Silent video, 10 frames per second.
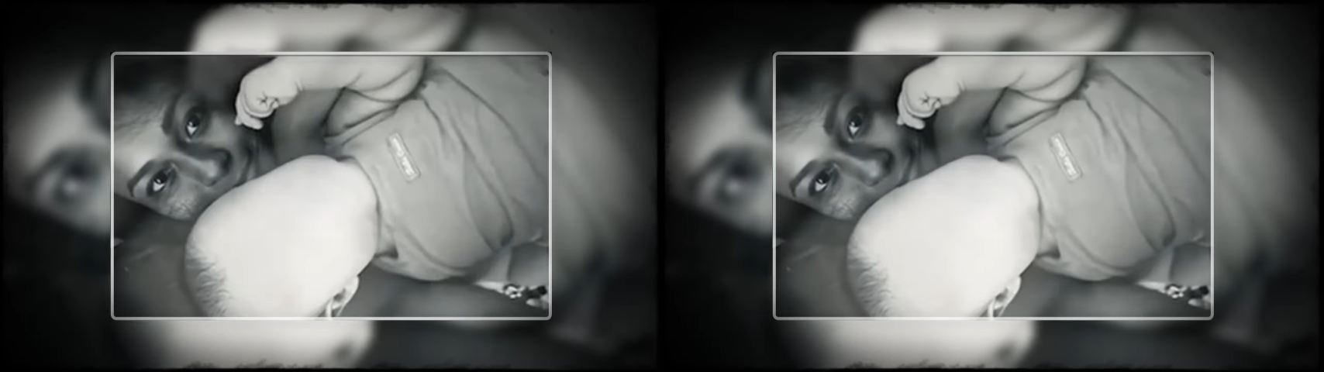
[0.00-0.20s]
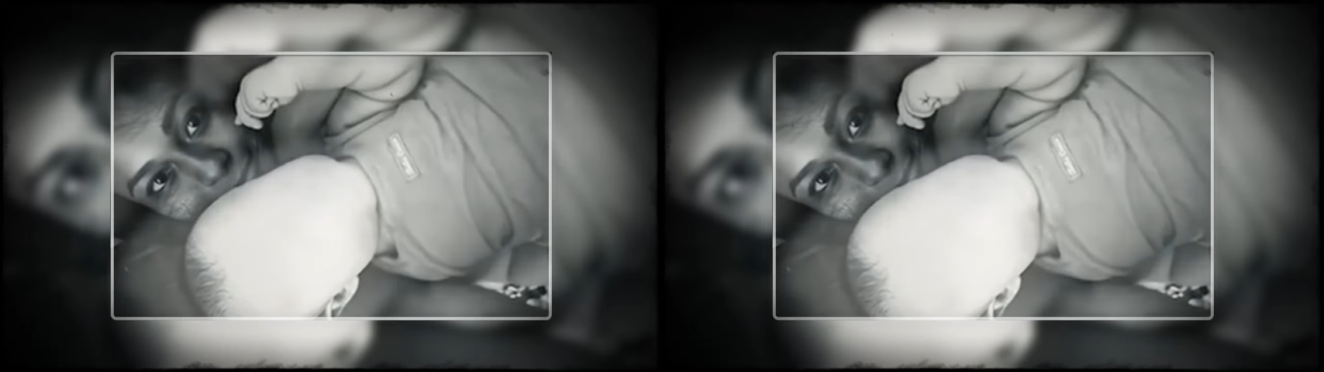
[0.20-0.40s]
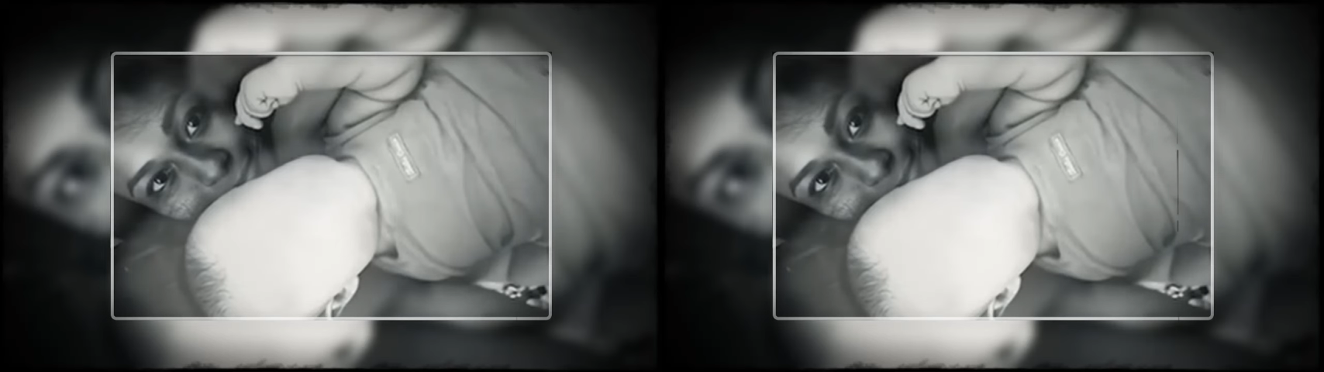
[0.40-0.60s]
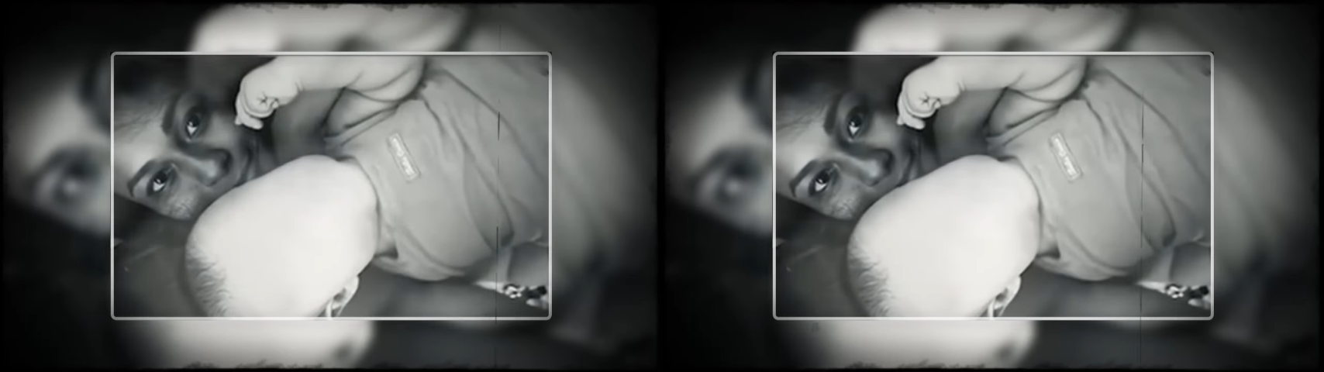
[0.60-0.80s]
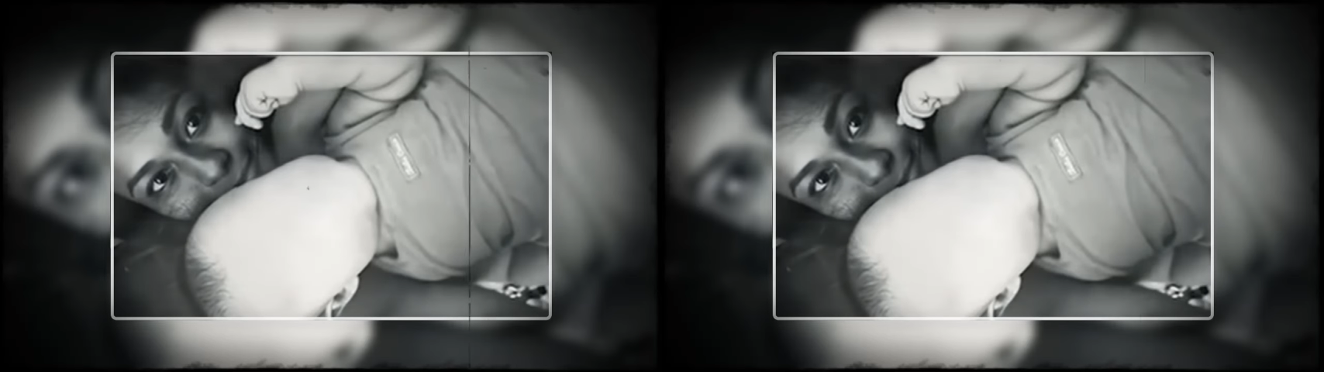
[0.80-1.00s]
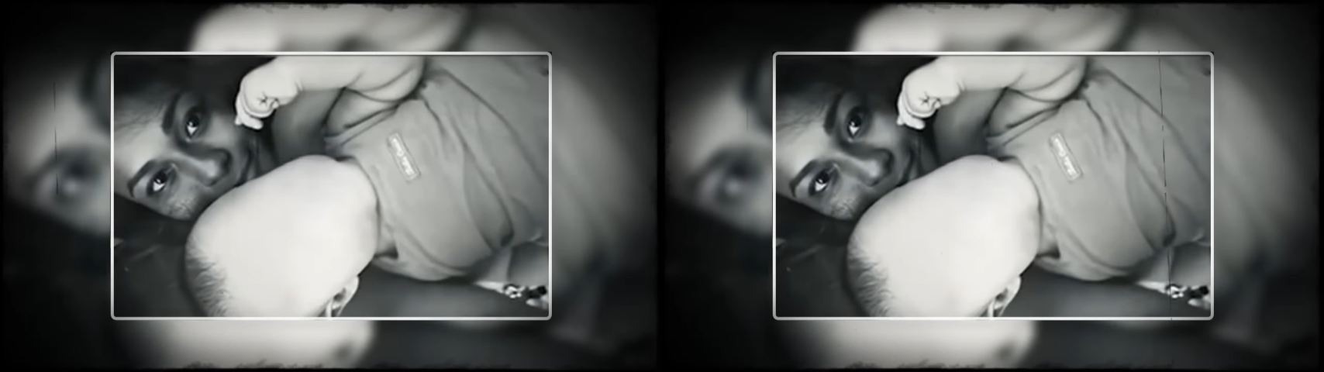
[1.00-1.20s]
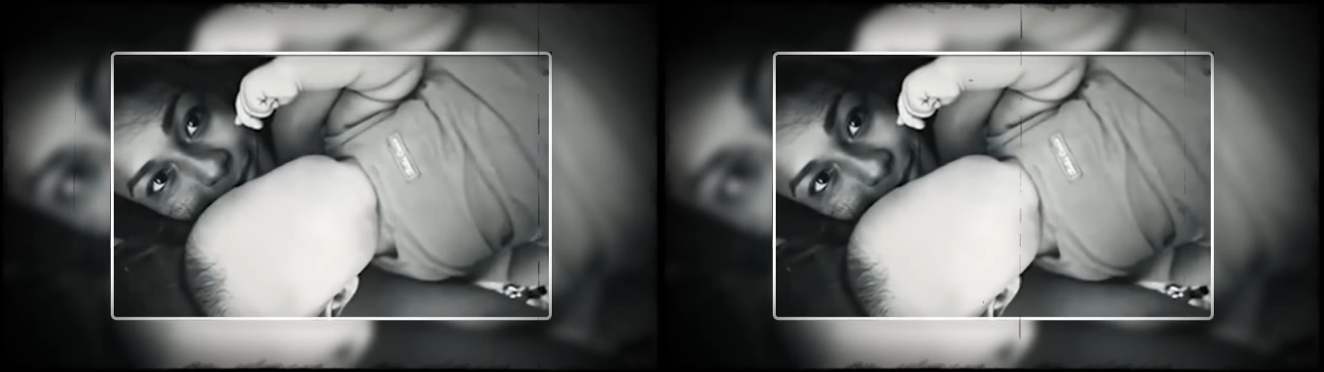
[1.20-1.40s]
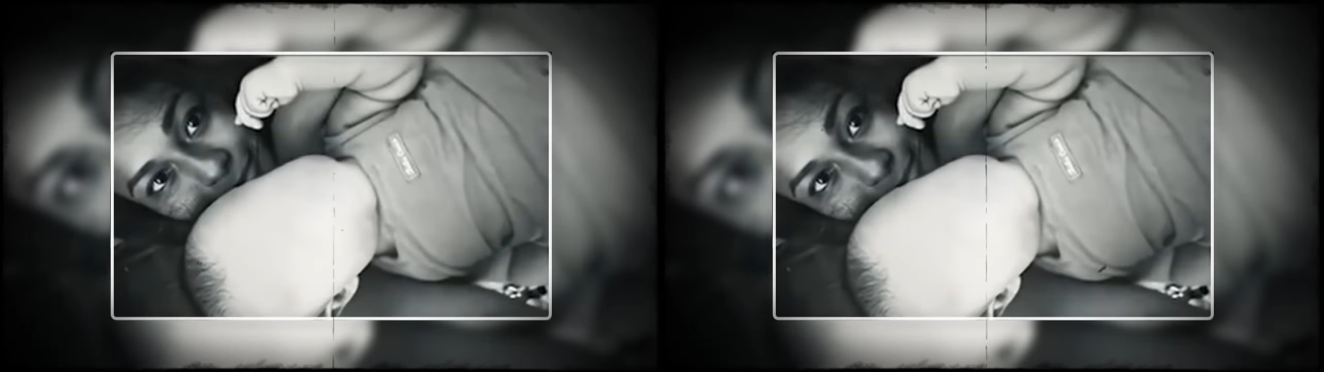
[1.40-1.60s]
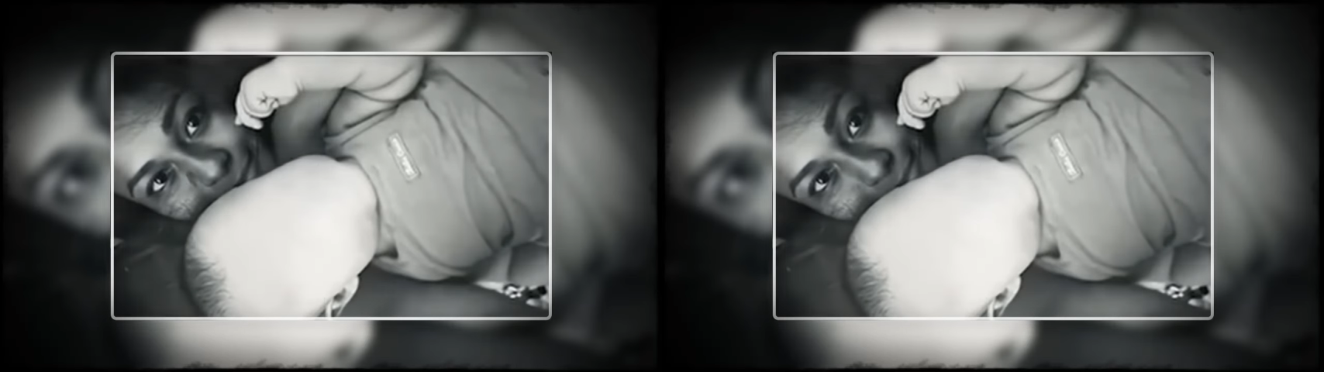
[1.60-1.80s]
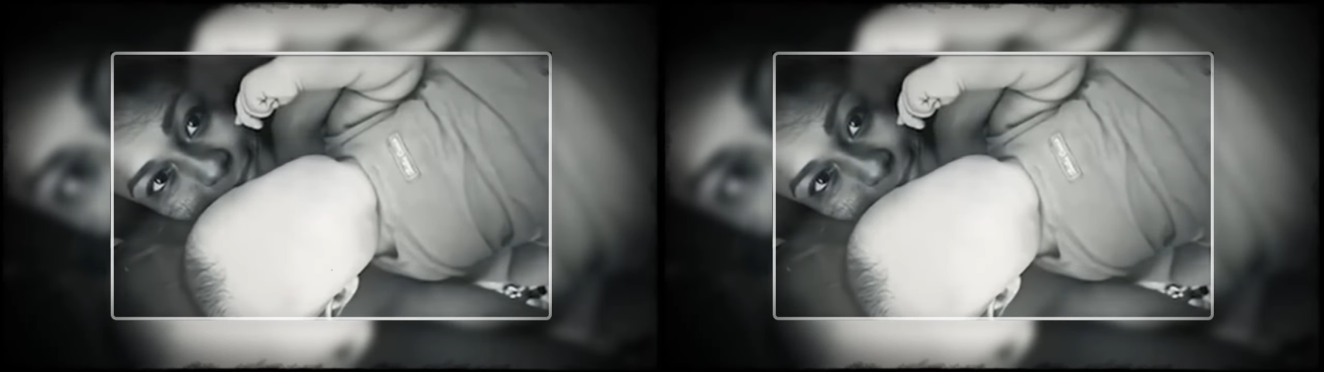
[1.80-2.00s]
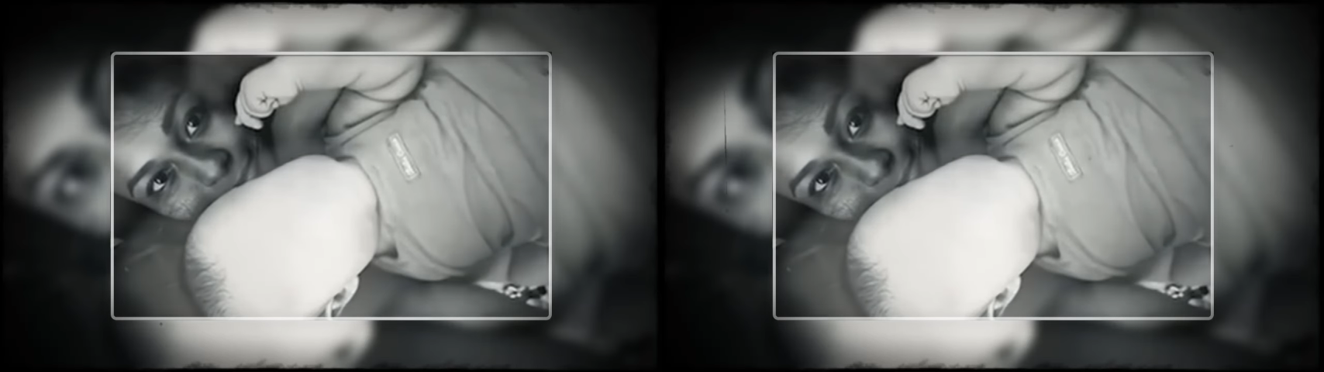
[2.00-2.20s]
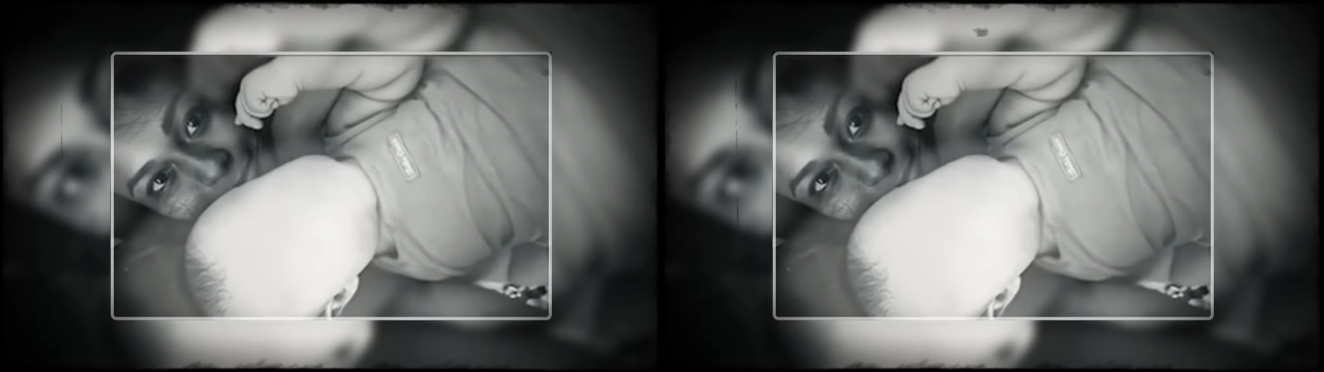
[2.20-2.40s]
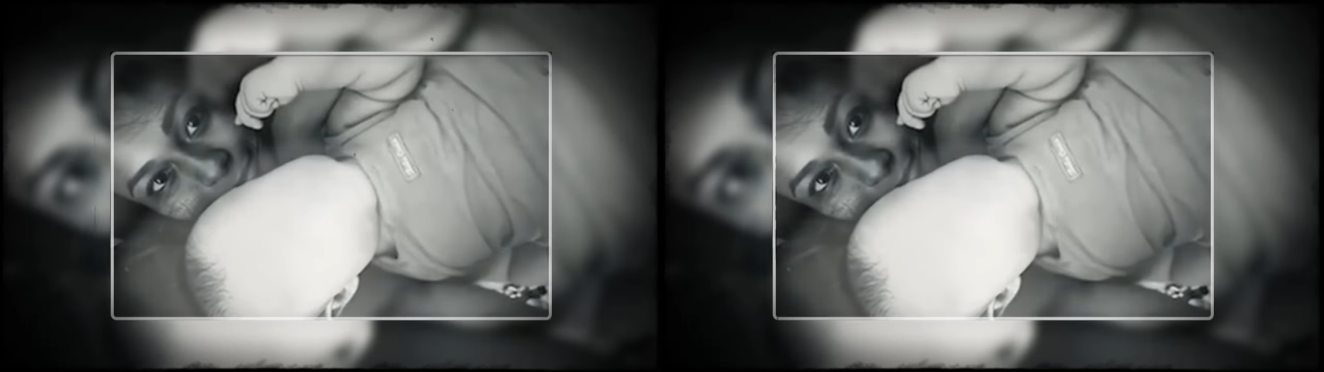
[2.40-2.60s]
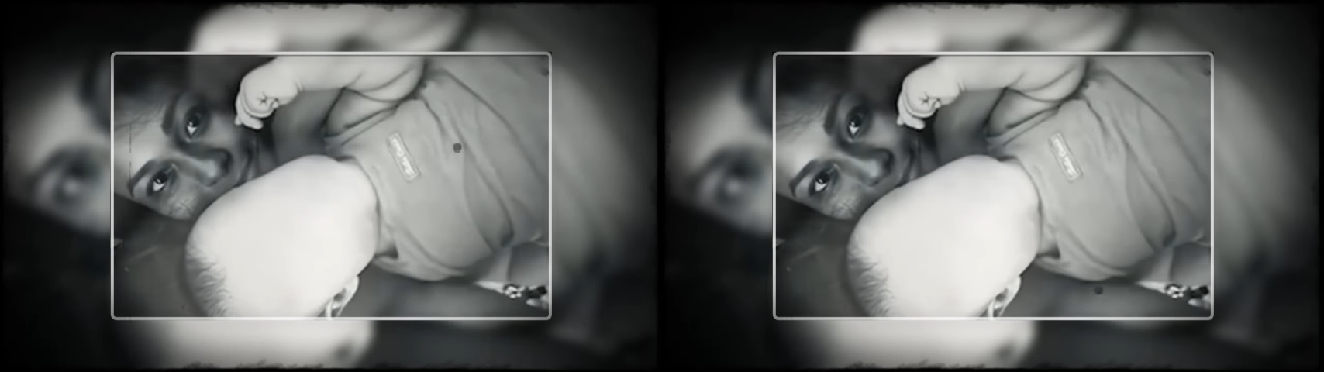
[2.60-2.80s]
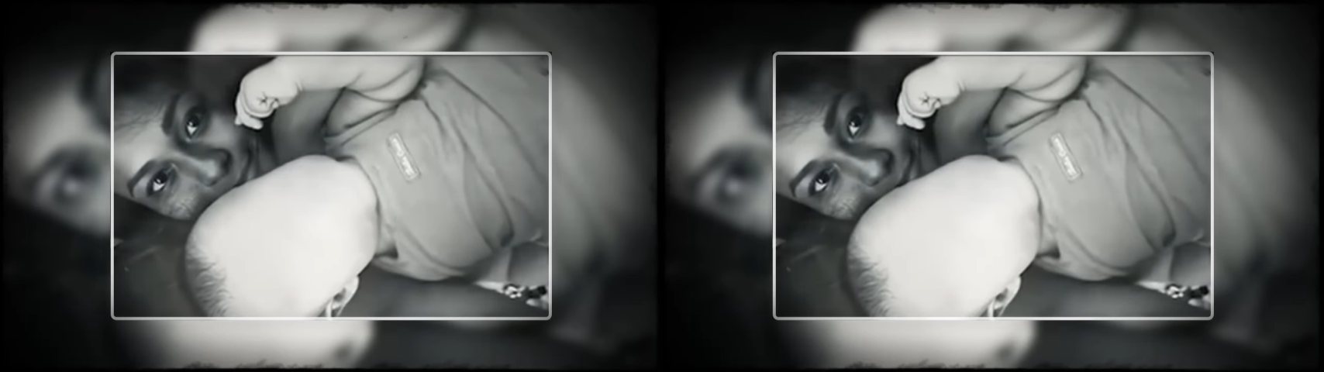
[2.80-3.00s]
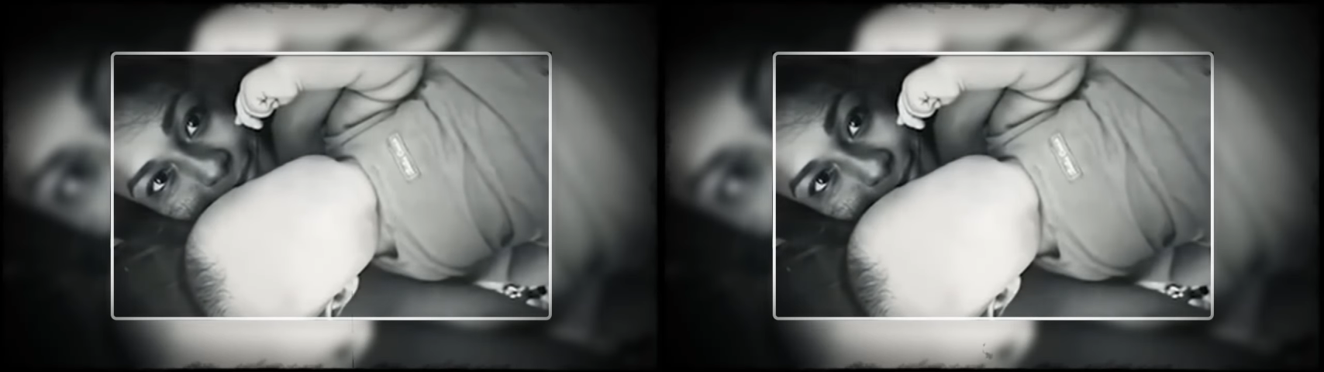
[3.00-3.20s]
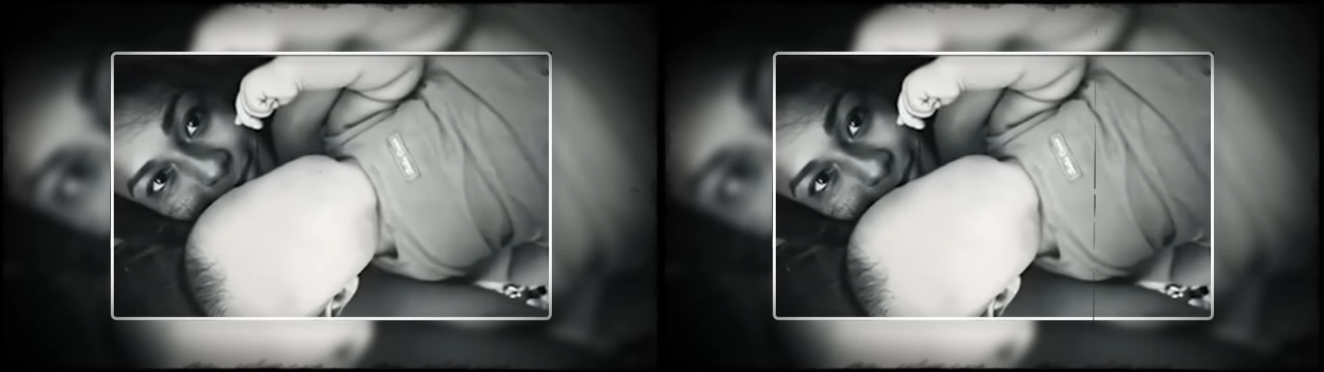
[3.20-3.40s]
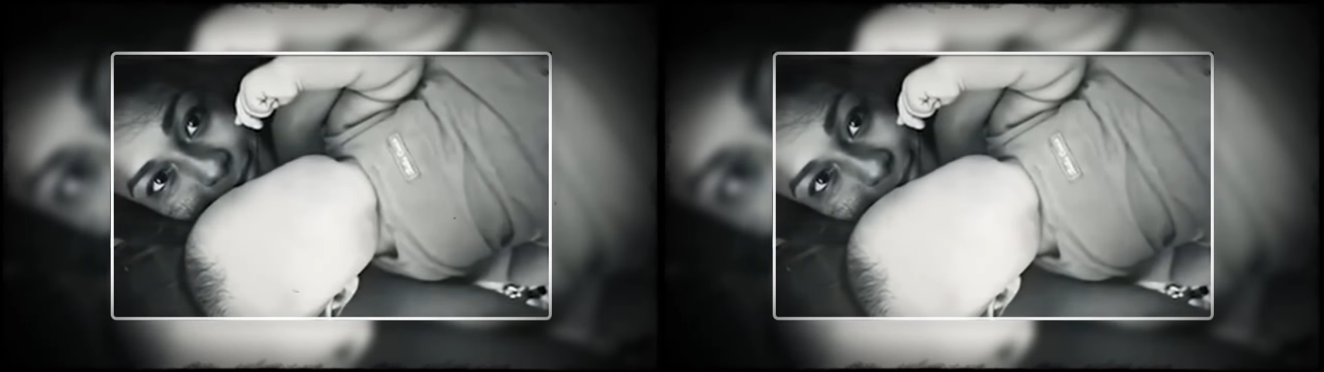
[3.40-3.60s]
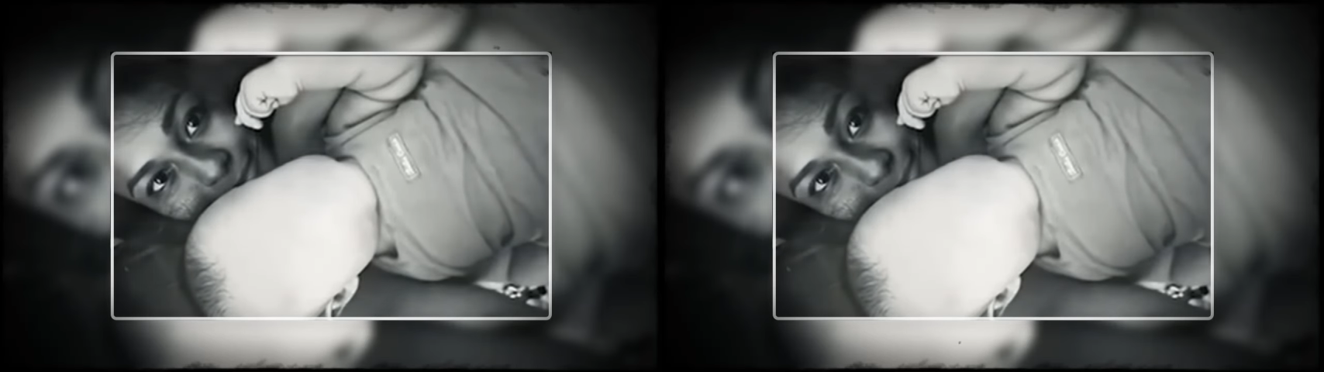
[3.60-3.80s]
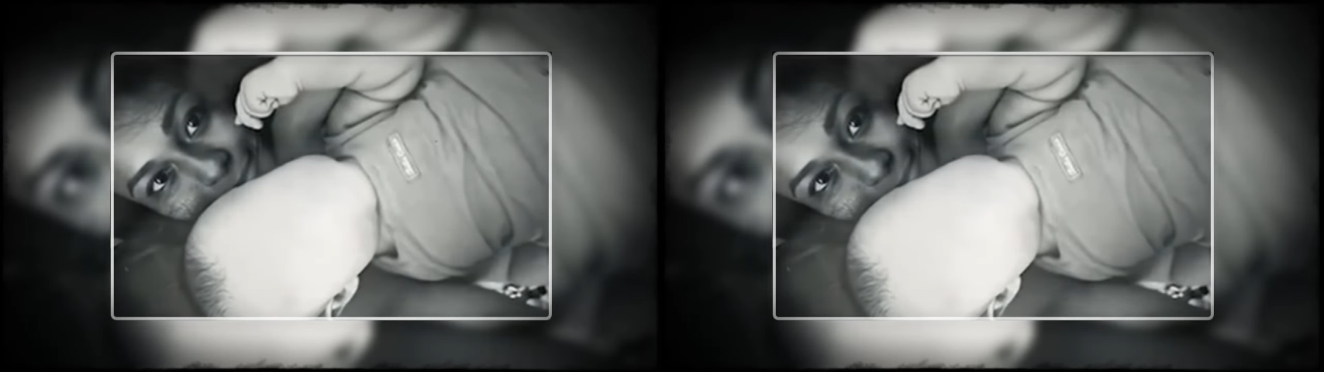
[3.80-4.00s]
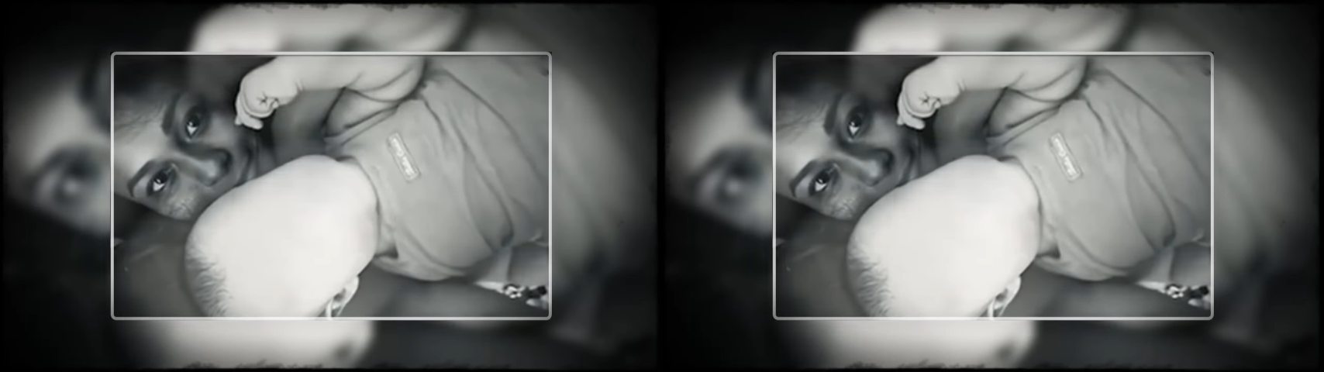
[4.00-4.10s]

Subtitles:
Nobody's mouth can be seen.